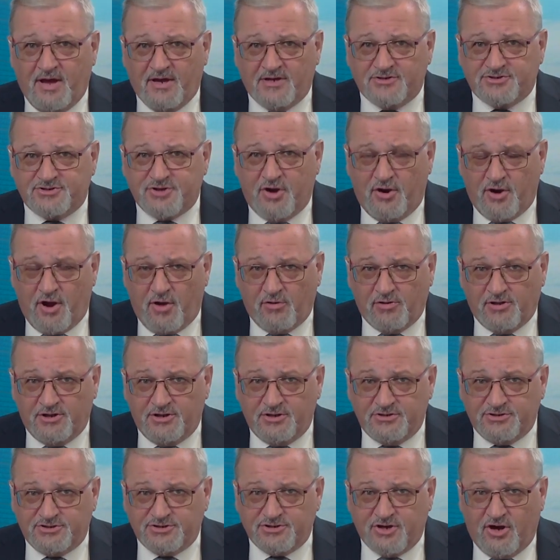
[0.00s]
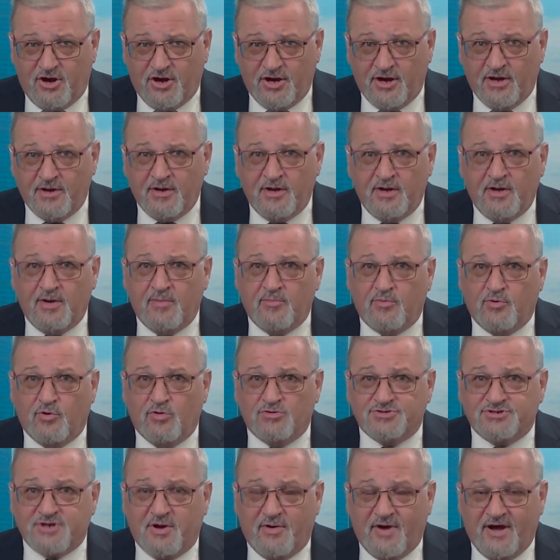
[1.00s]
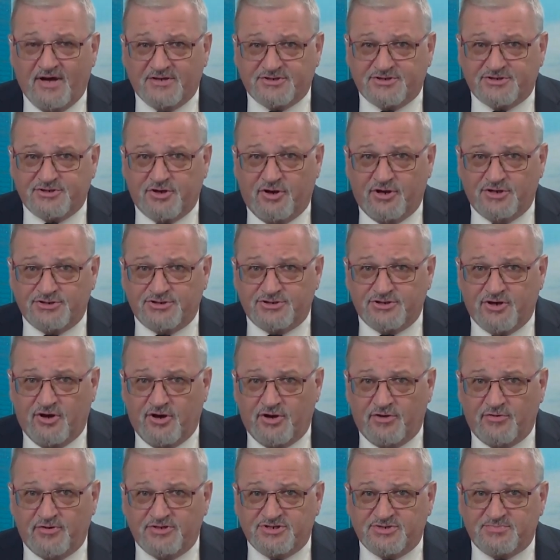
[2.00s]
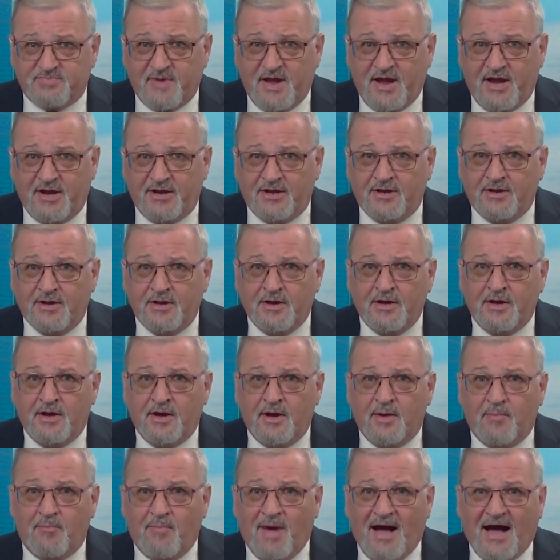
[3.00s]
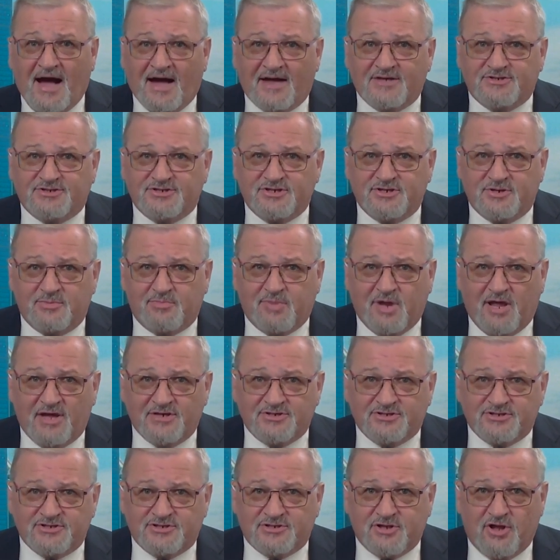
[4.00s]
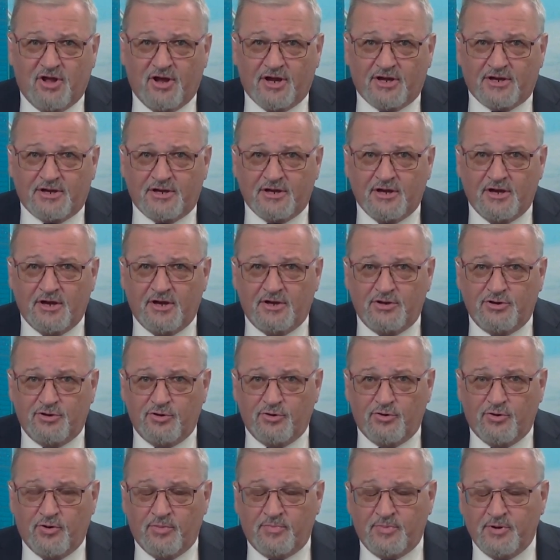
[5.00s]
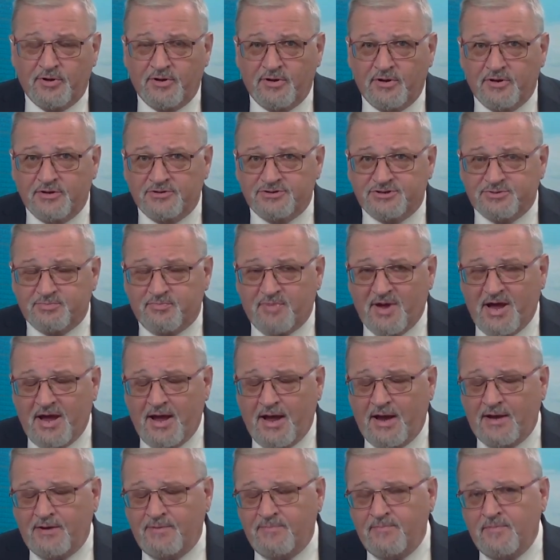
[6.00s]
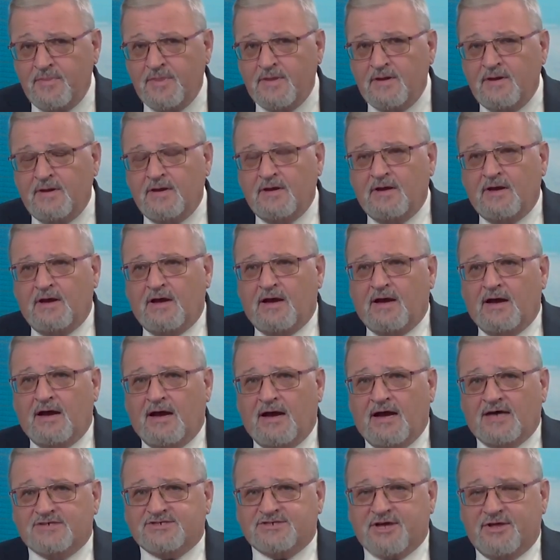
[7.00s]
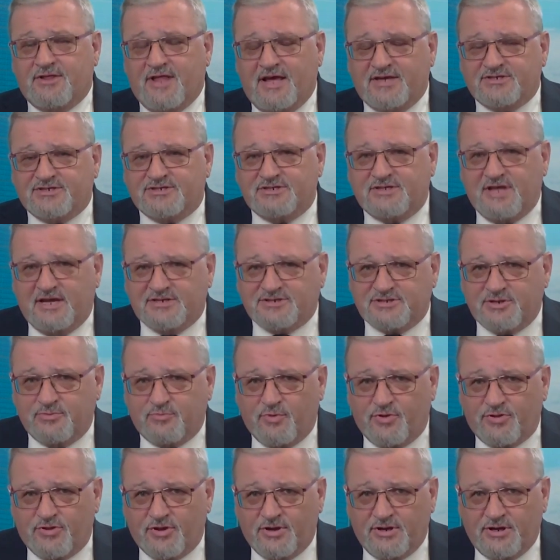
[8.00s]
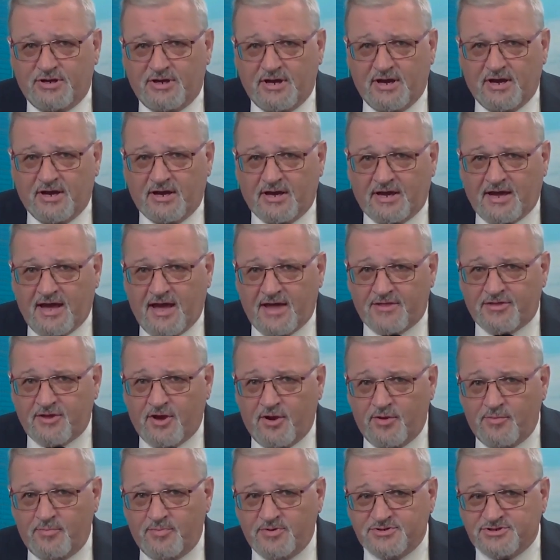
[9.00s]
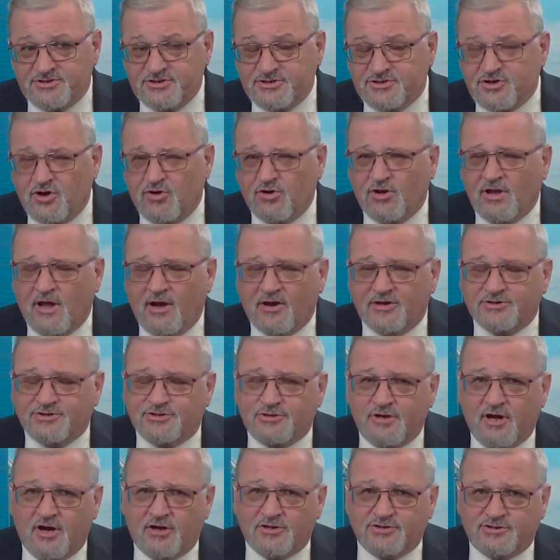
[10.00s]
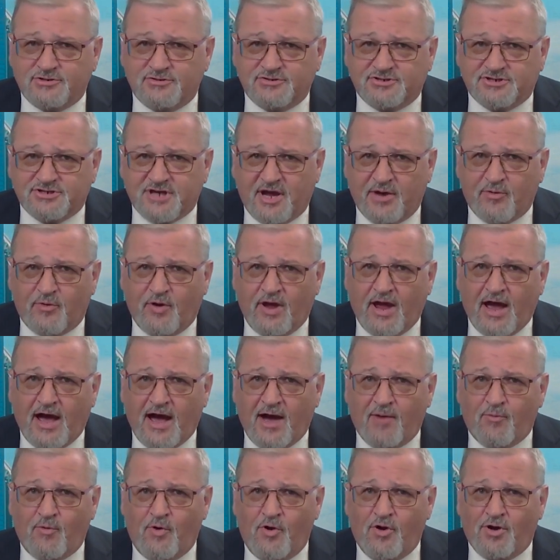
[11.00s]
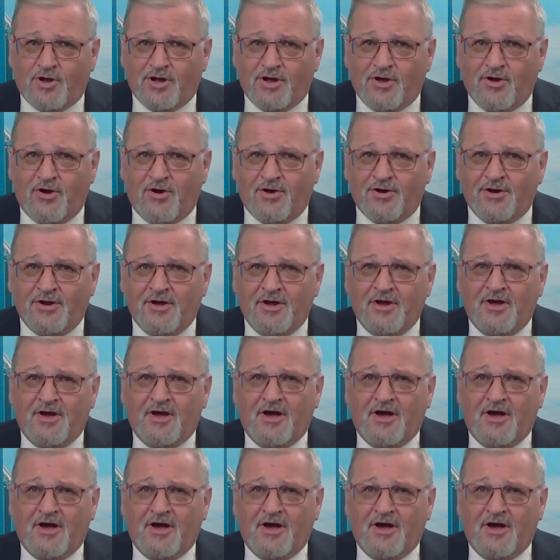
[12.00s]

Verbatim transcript: powders not only in China but also outside China, expanding markets into places like uh, Europe and Japan. Uh, so that's, that's it with the uh, cathode business, although I, sh I should say we are working on